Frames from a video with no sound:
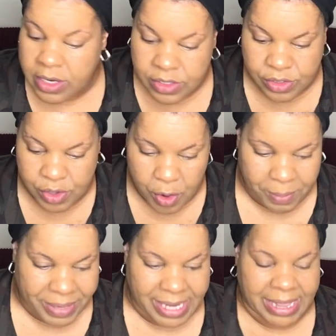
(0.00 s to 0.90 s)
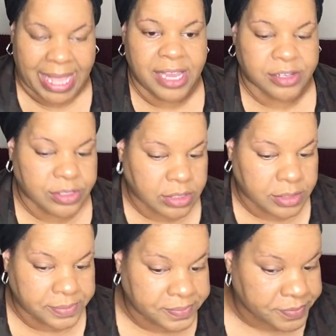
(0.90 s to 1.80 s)
so many layers.
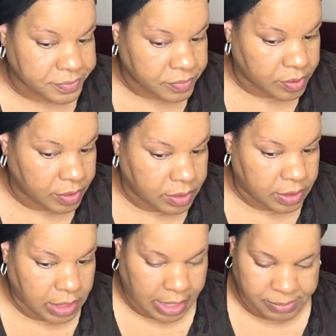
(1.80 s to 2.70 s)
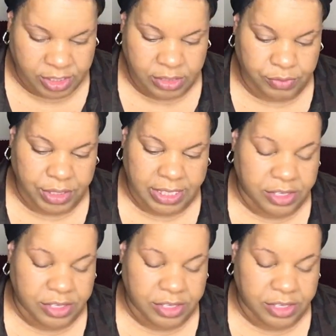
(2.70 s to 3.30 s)
I'm just really